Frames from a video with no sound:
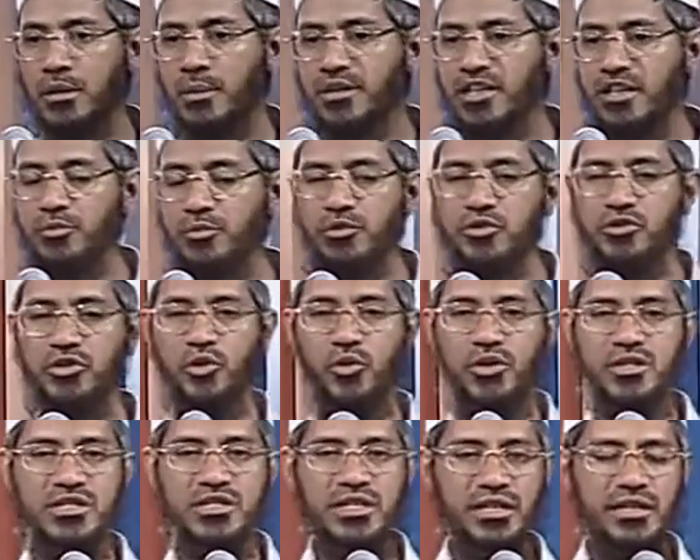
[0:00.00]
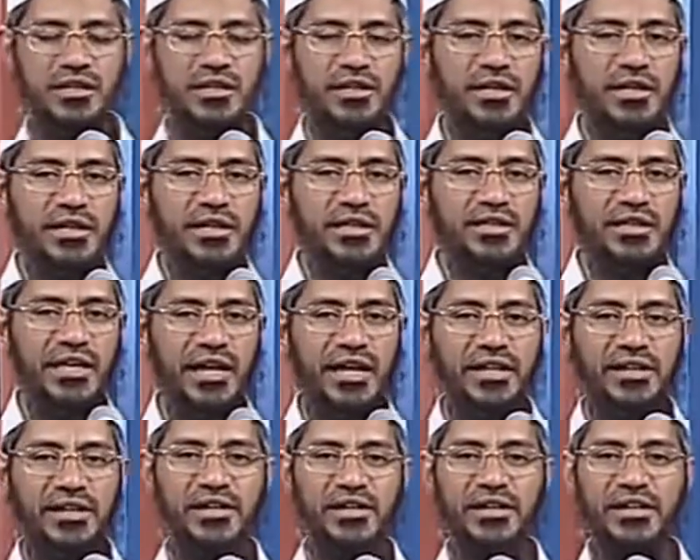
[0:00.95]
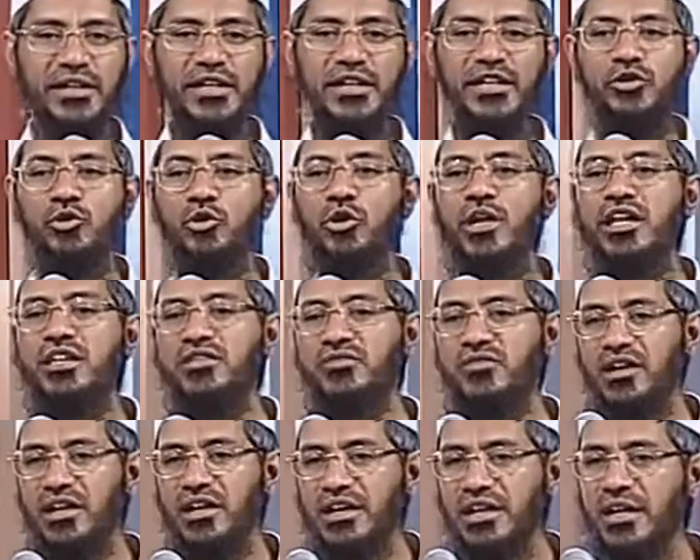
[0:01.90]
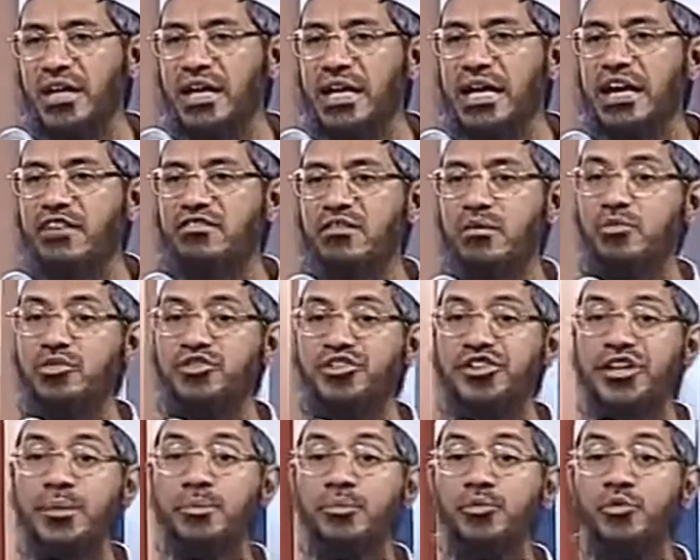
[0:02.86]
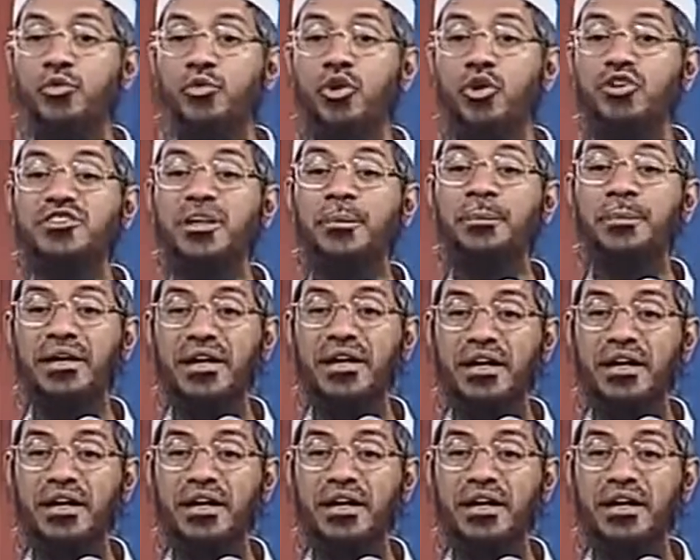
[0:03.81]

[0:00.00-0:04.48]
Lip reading: The brother posed the question that in today's world, if a Muslim grows a